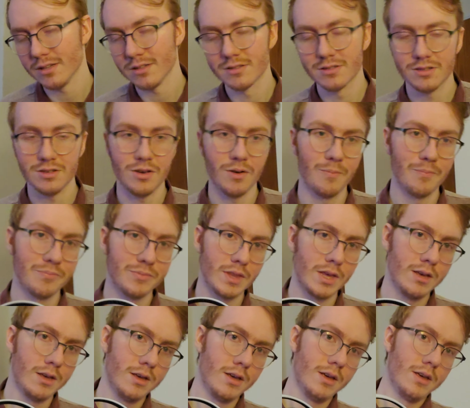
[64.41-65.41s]
So
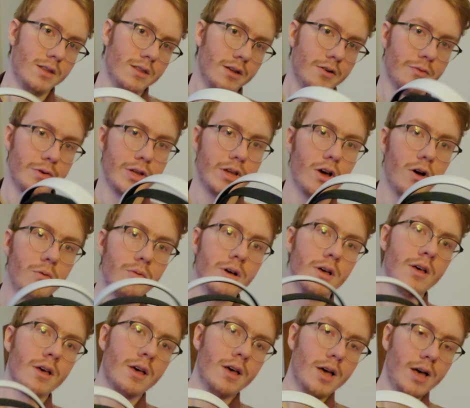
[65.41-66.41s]
there we go.
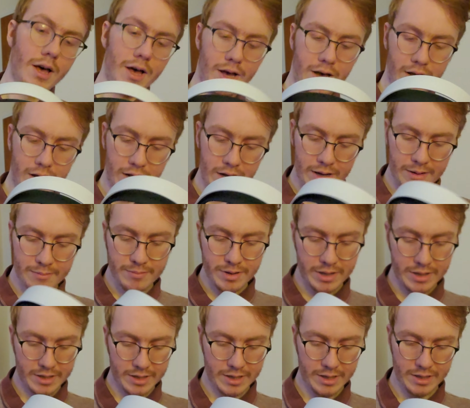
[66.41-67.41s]

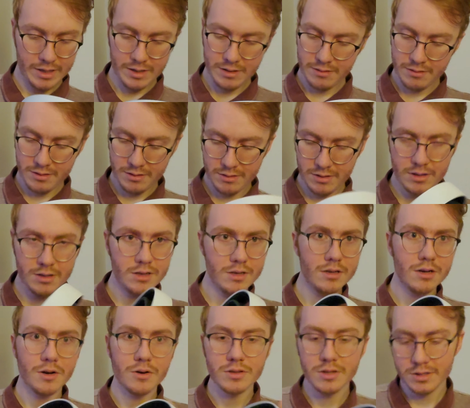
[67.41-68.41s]

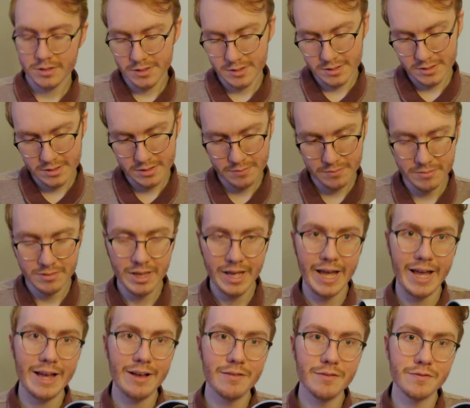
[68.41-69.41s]
These
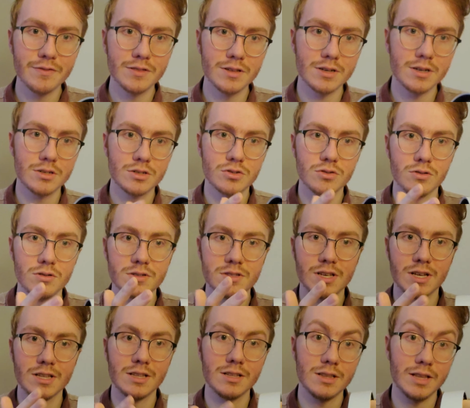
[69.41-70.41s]
have the controls
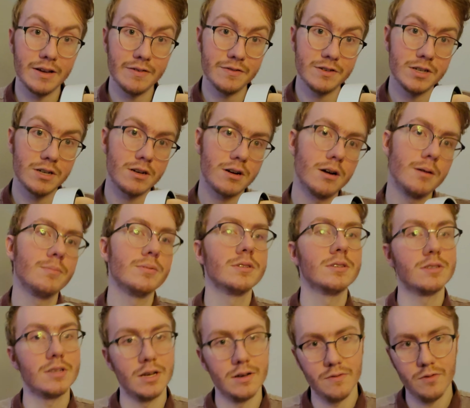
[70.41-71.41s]
on the left ear cup
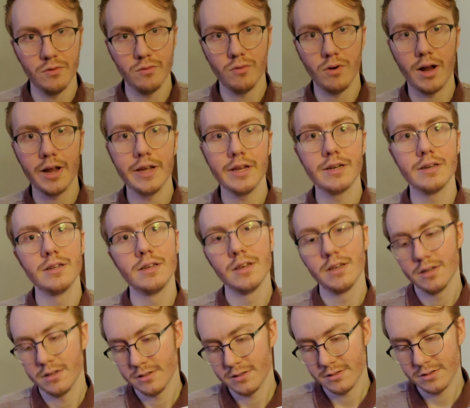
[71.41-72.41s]
instead of the right.
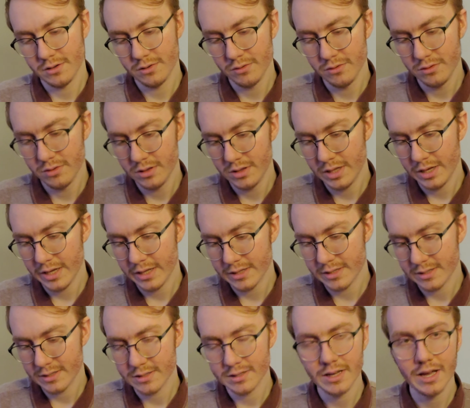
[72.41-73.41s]
So
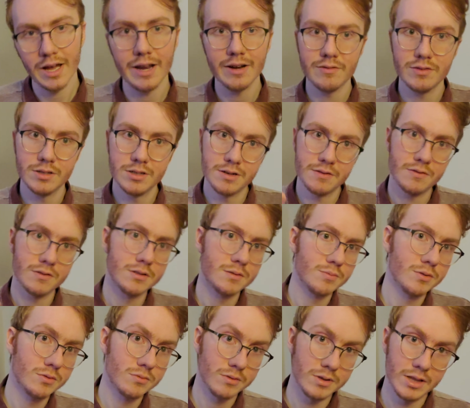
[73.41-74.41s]
that's kind of the difference
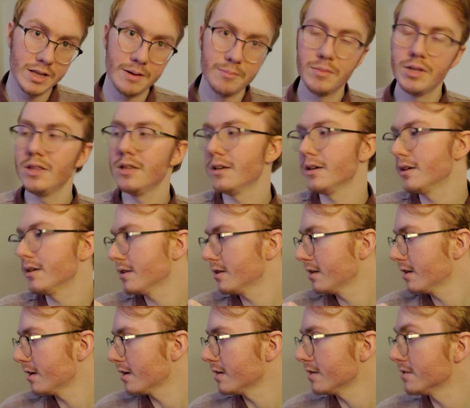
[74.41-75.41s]
between them and
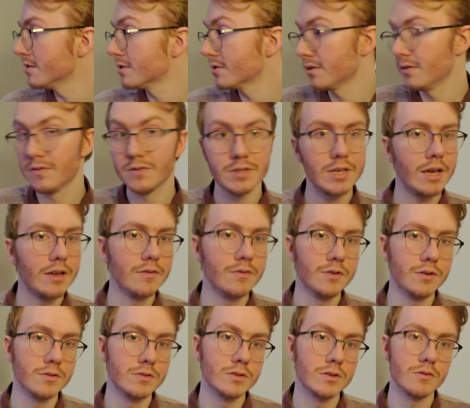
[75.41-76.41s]
the Surface
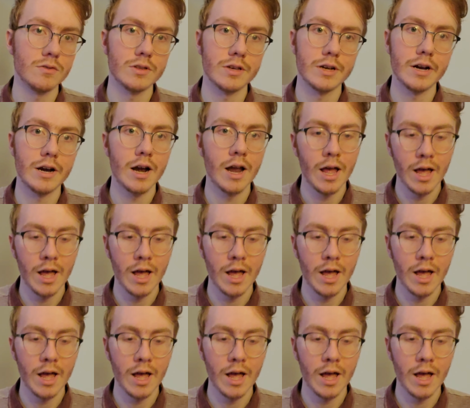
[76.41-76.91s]
headphones over there.